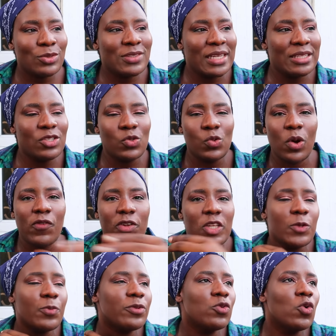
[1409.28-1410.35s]
say this one. For
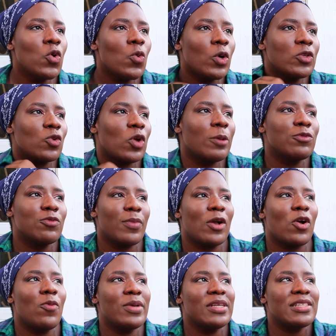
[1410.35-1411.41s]
those people who want to come to
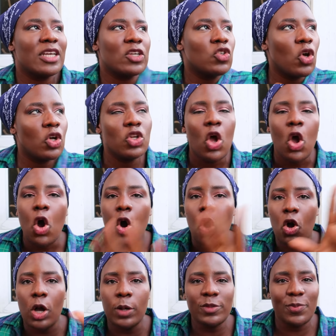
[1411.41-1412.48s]
my comment section
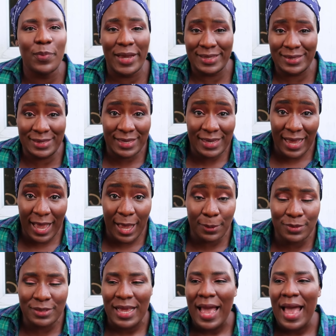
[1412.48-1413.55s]
or come to my D
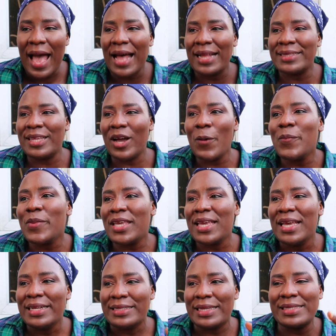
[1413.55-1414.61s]
Ms and tell
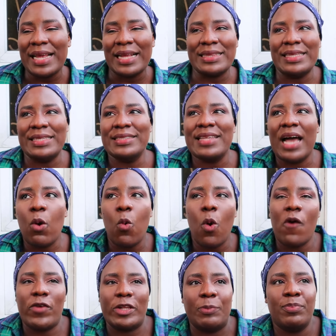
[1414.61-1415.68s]
me these are things that
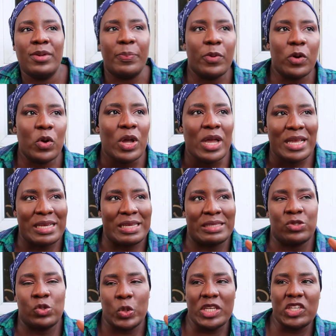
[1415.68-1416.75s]
work for the people,
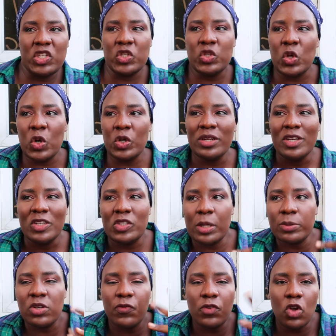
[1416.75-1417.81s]
is to each his own.
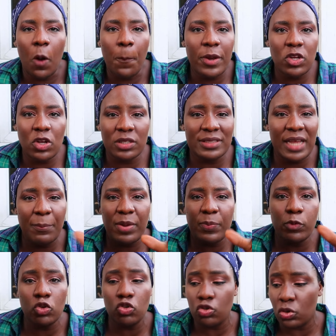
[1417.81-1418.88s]
Stop shoving your opinion down
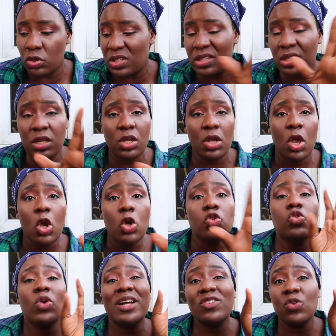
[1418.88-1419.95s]
people's throats. See,
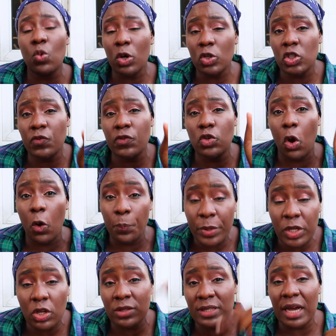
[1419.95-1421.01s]
you are the one shoving your
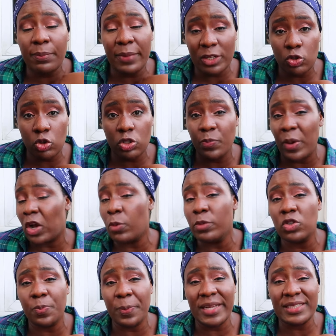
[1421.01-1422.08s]
opinion down my throats by
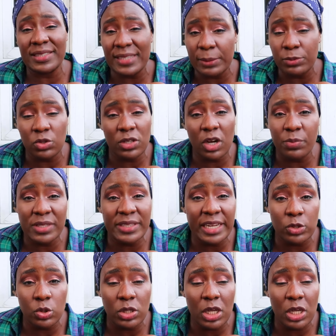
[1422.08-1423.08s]
coming to my D M to tell me that,